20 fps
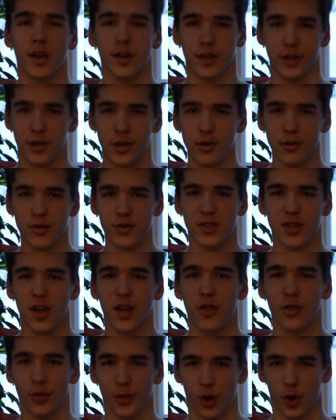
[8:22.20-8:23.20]
Use
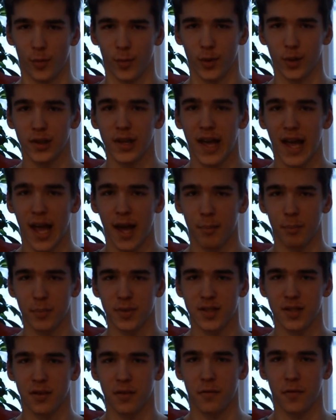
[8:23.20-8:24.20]
normal
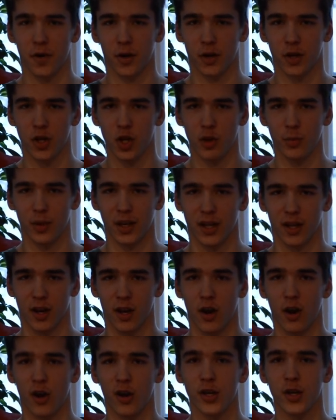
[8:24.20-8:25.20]
apps for cubing
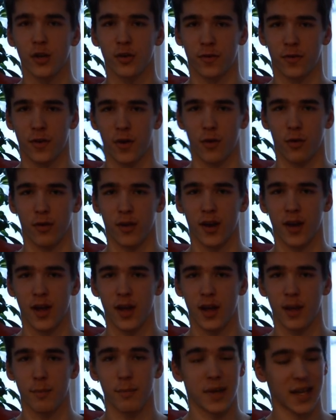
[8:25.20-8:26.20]
on your phone,
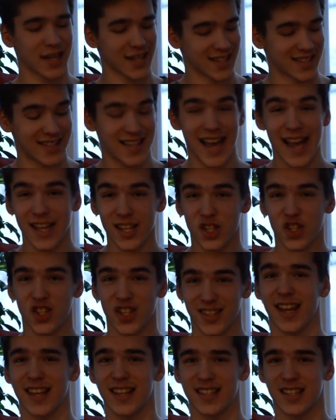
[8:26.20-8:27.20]
because that
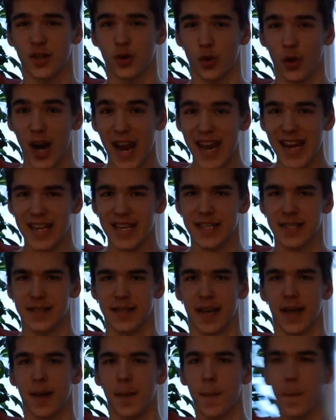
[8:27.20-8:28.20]
is
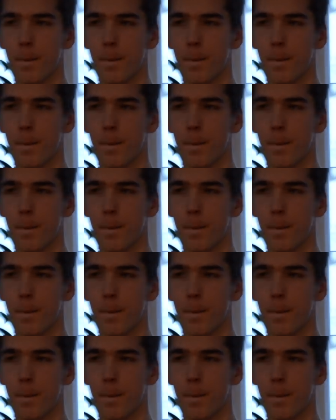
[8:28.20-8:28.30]
crazy!